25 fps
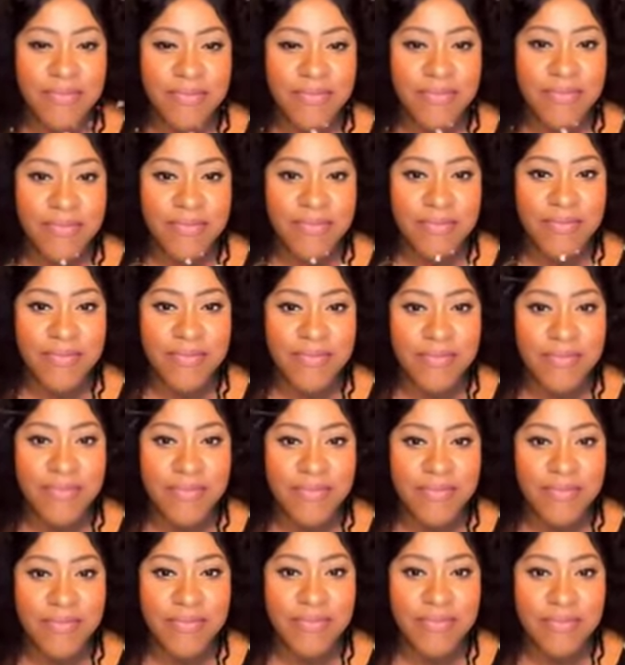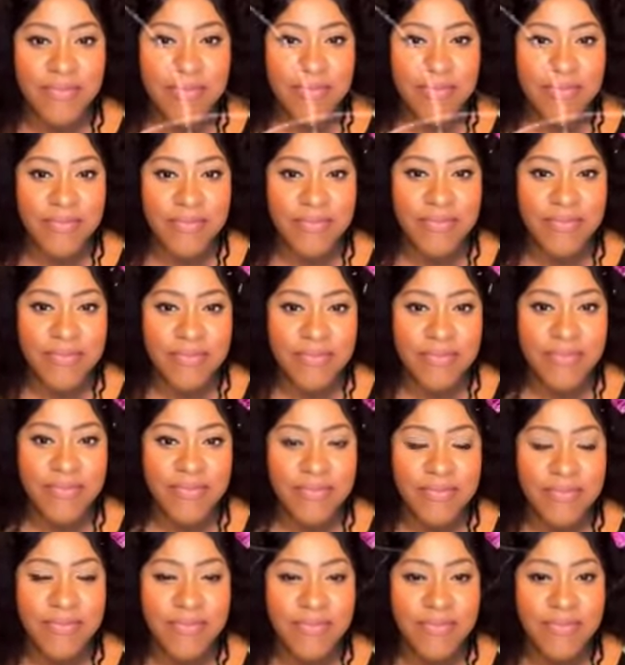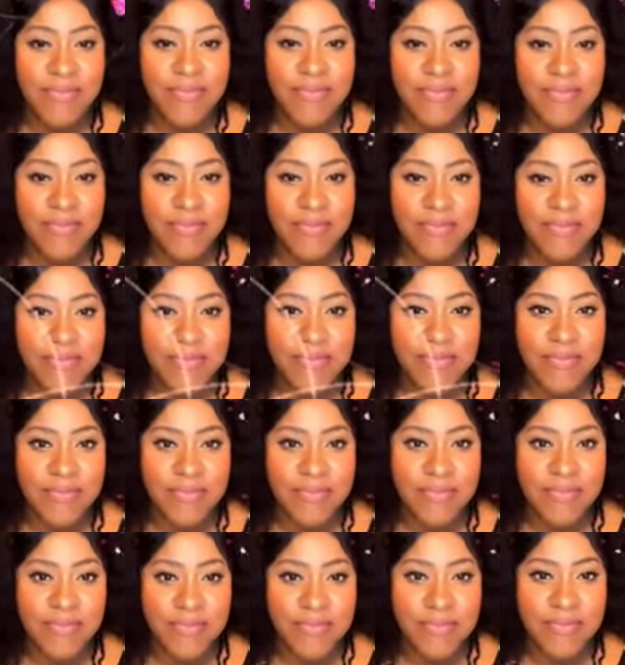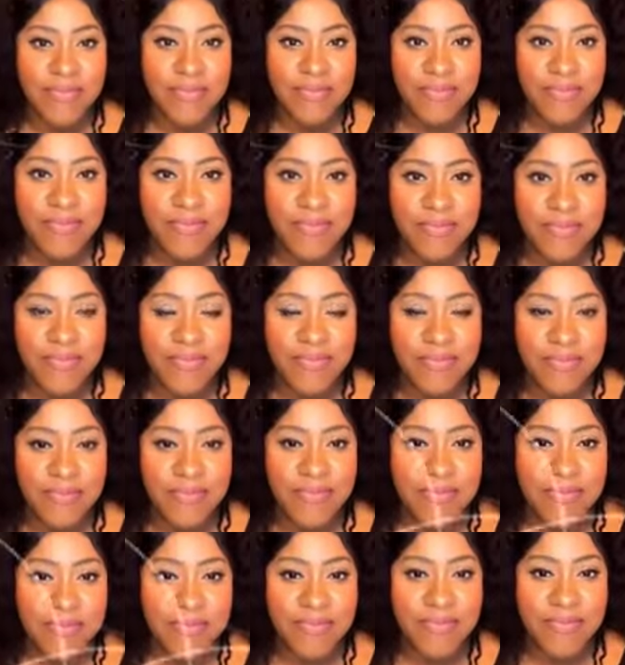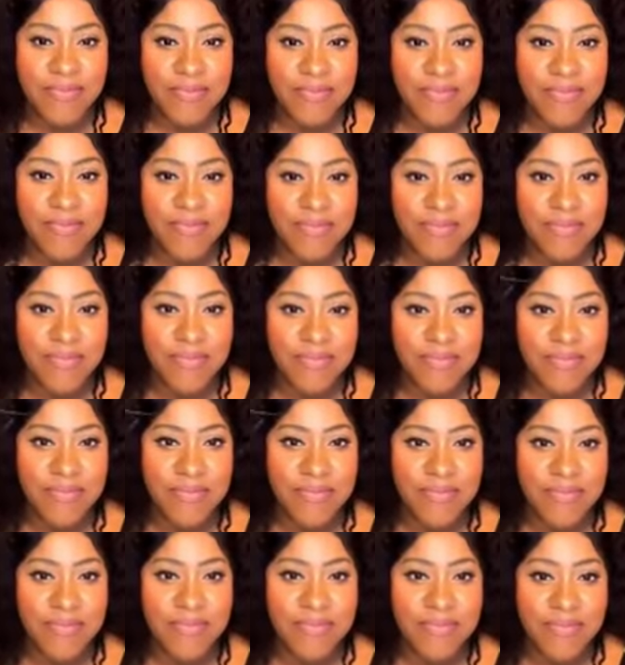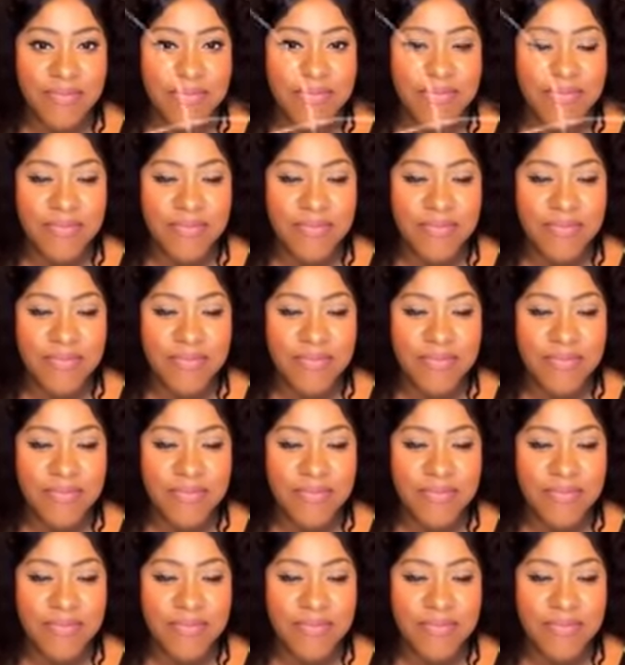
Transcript: (silent)